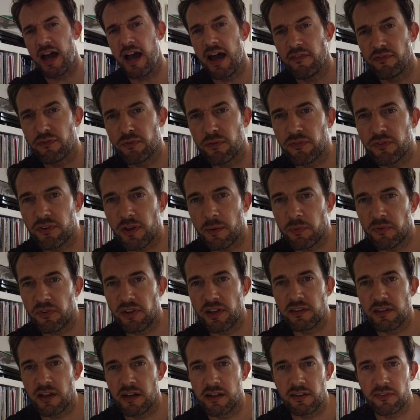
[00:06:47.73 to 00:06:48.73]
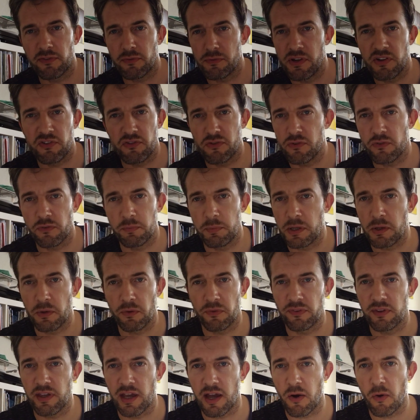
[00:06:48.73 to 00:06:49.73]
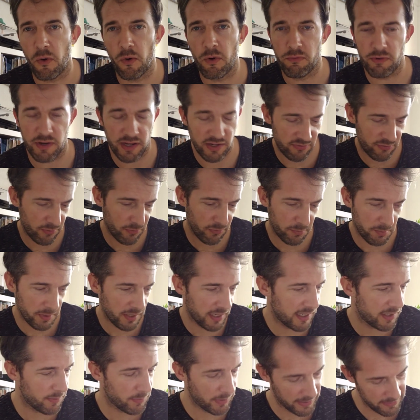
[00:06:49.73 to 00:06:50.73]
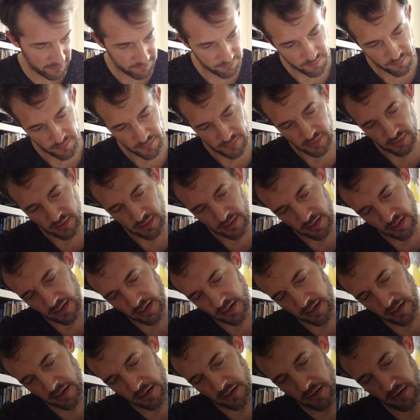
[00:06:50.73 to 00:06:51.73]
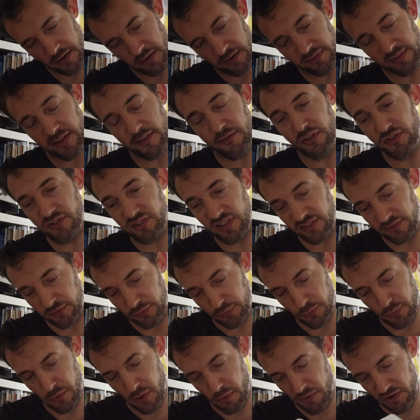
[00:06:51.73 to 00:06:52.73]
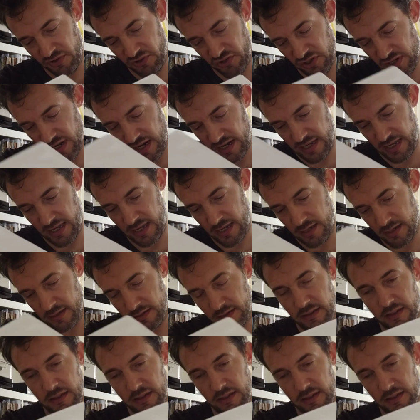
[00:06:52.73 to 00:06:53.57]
I have to stop saying that it's reissues because they are all reissues, but anyway. 72 originally.